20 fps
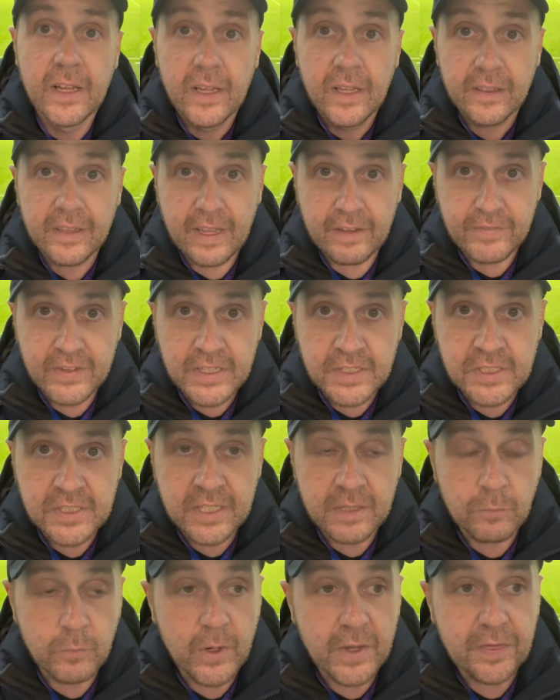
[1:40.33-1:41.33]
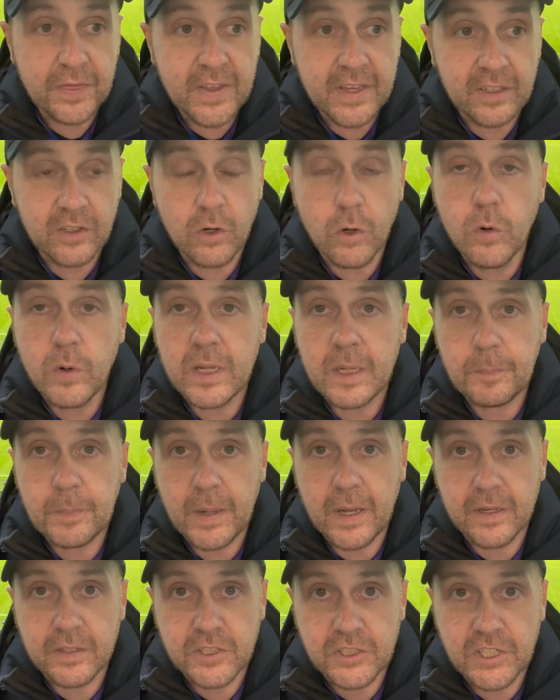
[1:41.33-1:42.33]
Livingston, with their
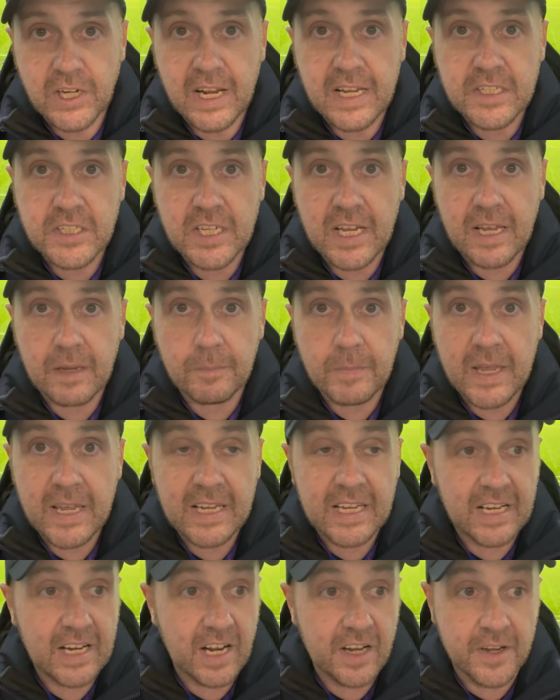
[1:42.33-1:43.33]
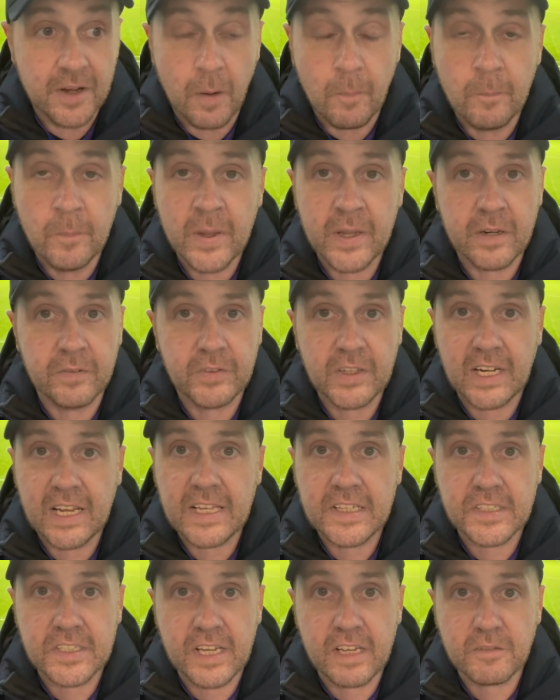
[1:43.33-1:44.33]
goalkeeper Strijek making a number of
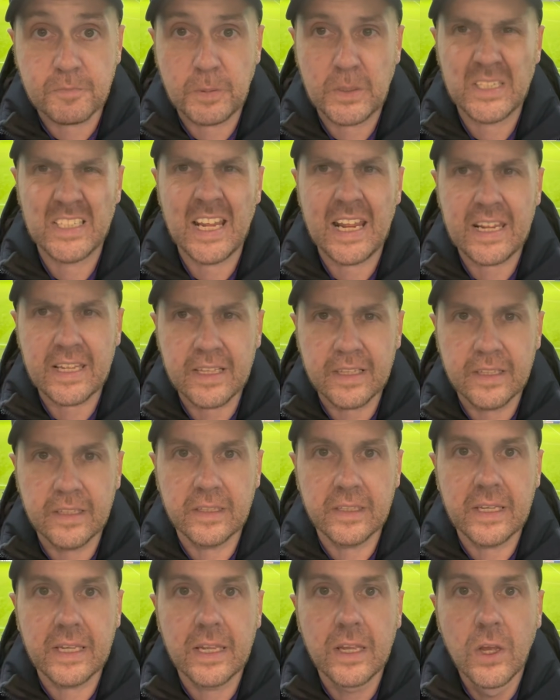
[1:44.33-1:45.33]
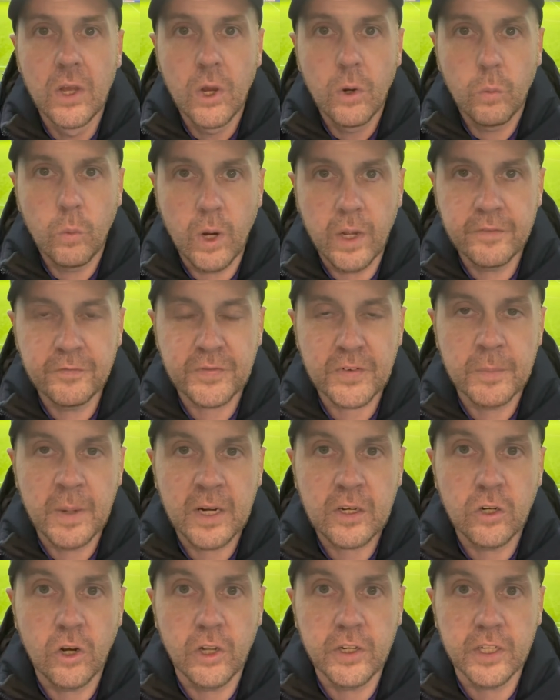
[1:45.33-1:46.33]
great saves, particularly one from a
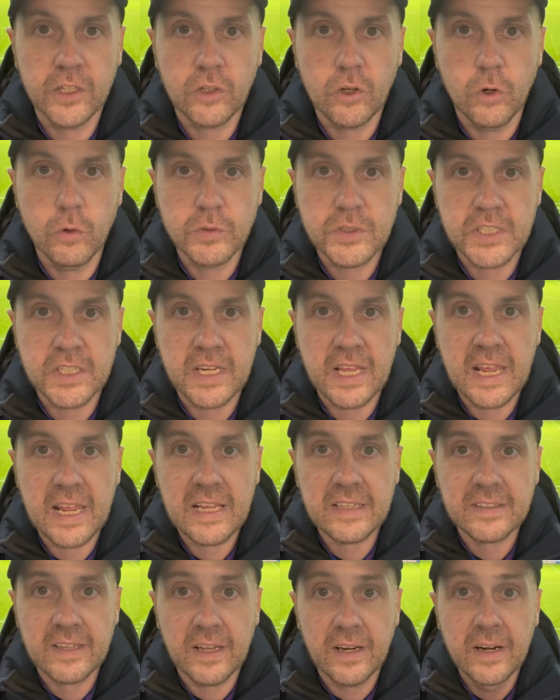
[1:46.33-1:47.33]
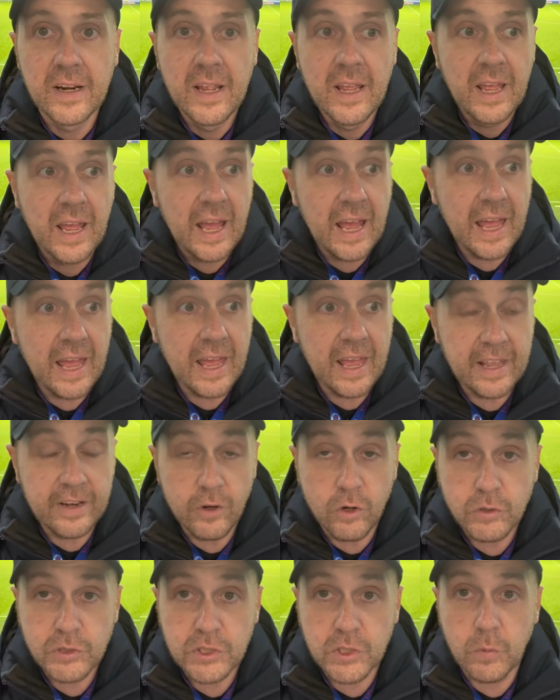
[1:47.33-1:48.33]
Conor Goldson header, and
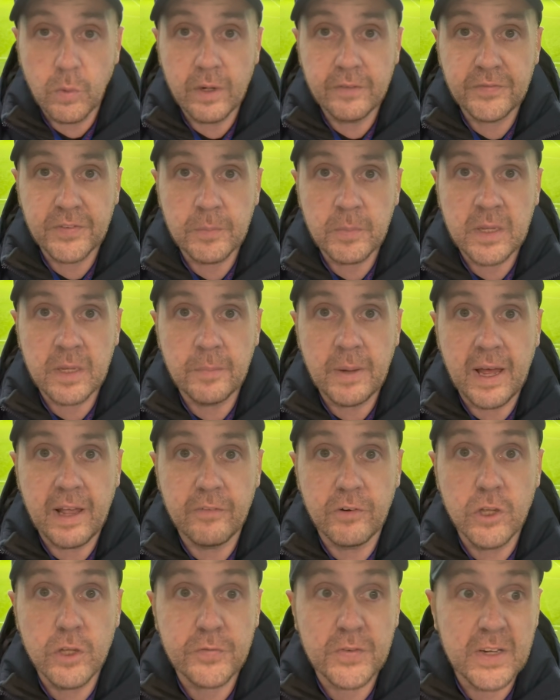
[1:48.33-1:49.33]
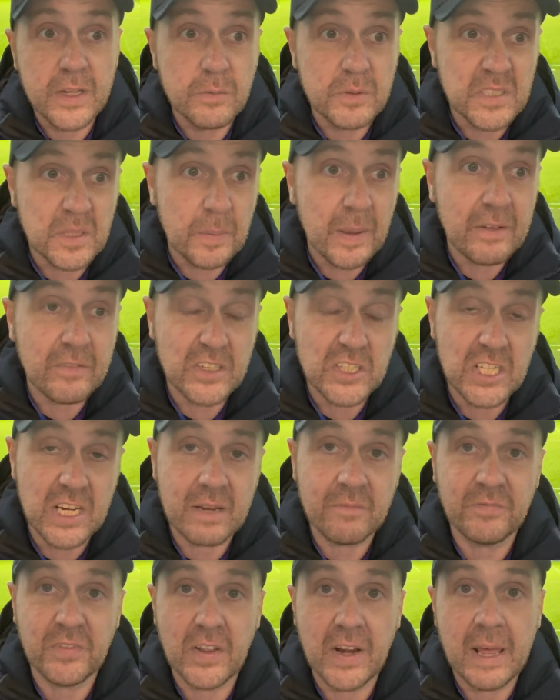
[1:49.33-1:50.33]
also one from Kemar Roof. And it was a bit of a
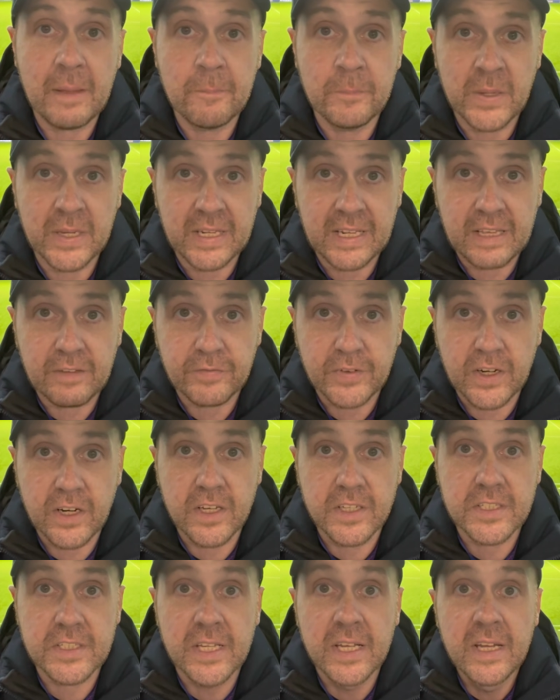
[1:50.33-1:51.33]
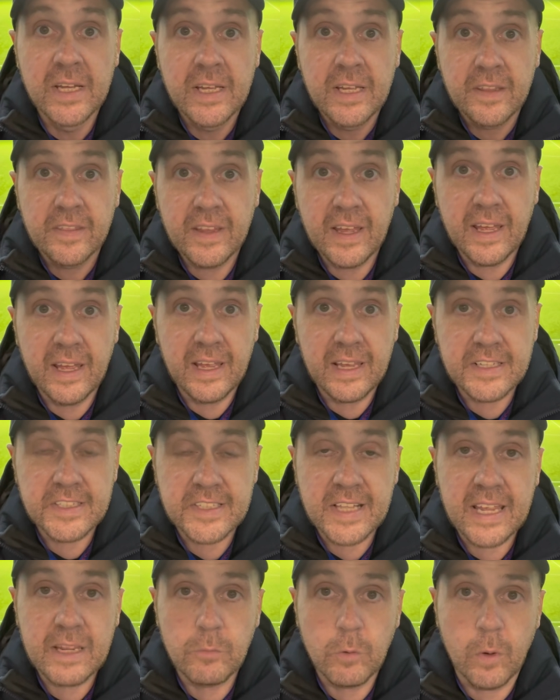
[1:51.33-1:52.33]
shame for him, but great for us, that his
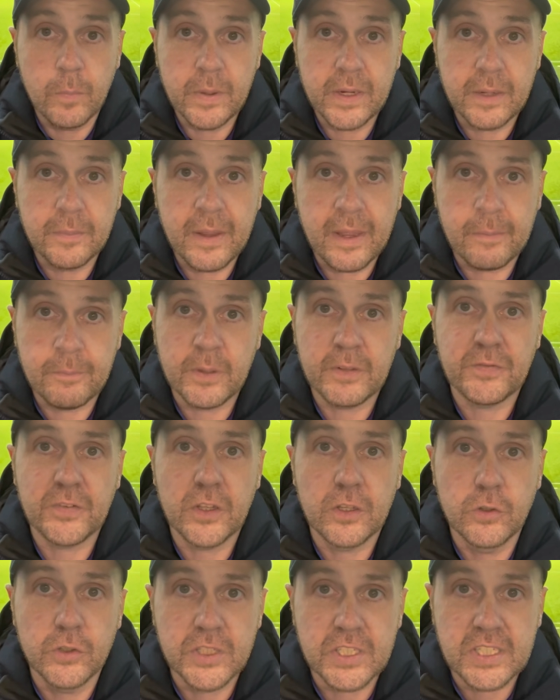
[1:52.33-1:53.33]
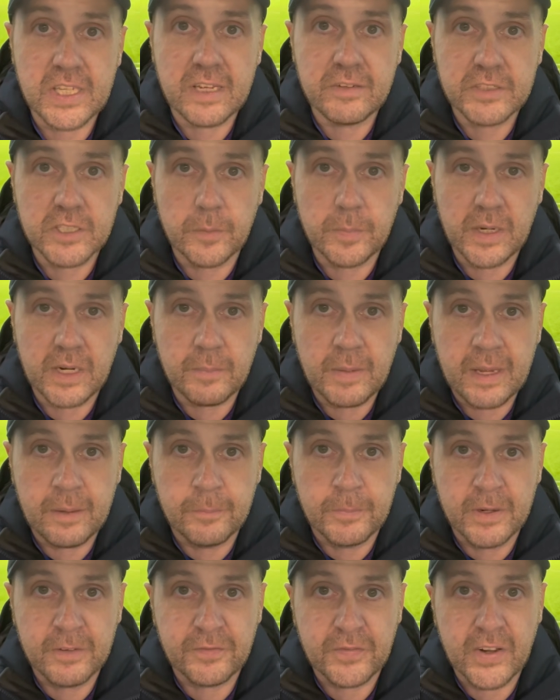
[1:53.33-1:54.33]
night won't be remembered for those saves. It'll be
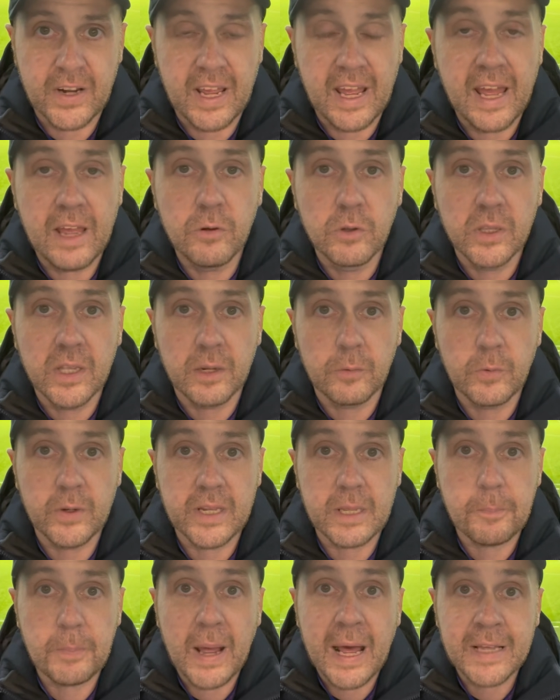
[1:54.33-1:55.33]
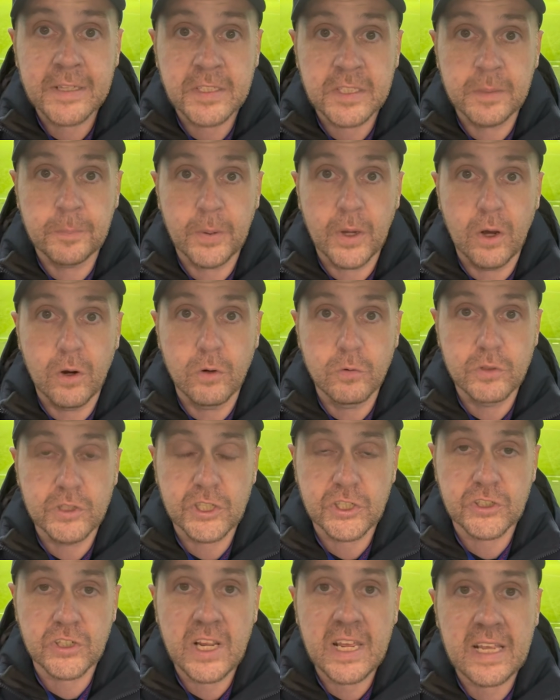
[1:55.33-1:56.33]
remembered for a howler where he passed the ball
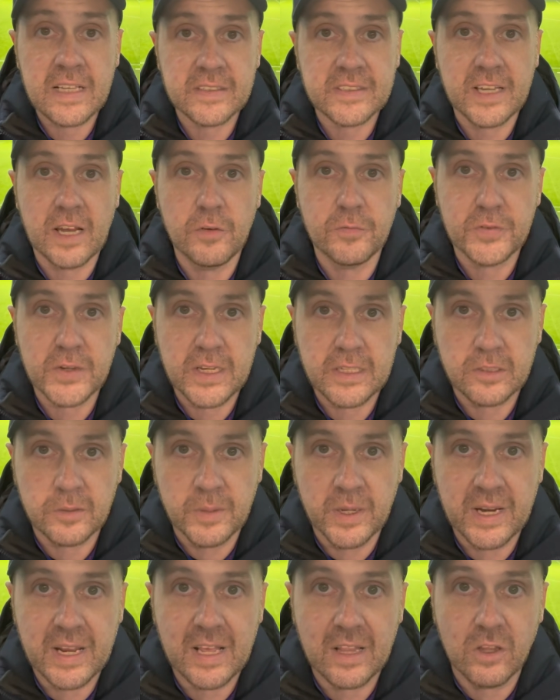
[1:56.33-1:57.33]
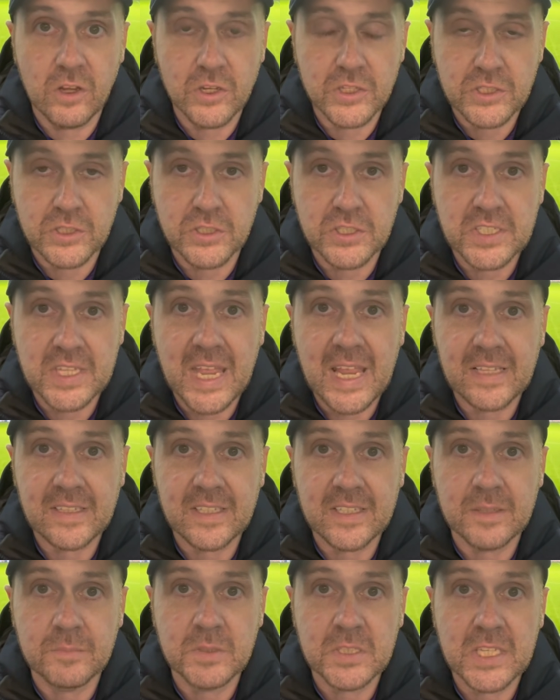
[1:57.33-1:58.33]
straight to Alfredo Morelos, who
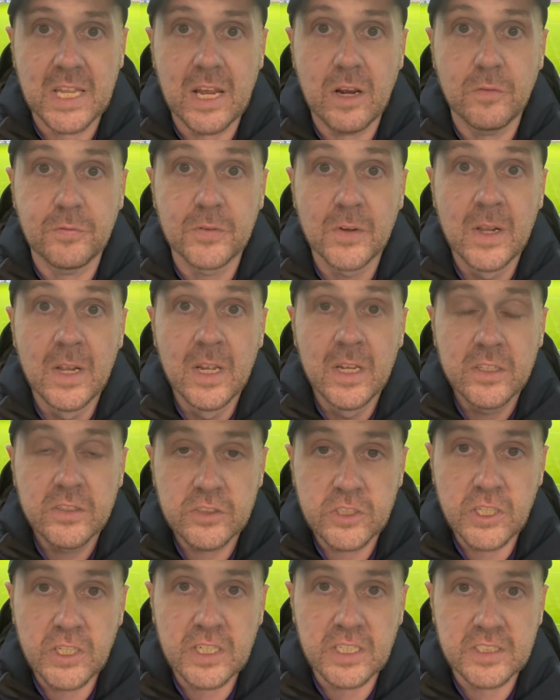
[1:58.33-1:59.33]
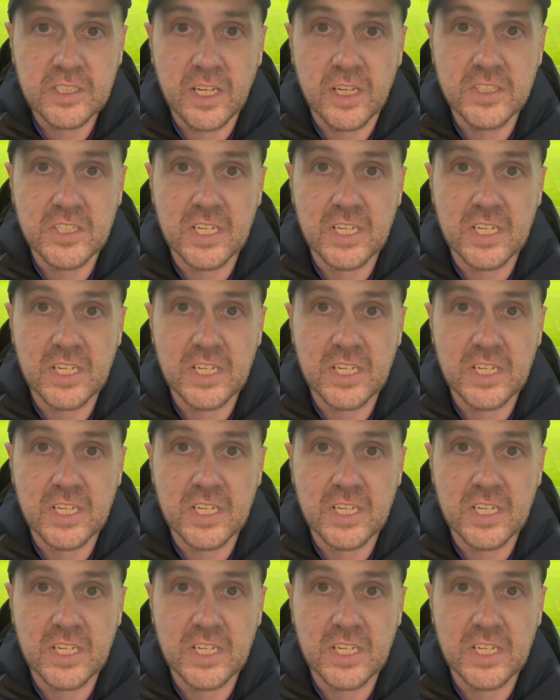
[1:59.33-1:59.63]
steadied himself, took a touch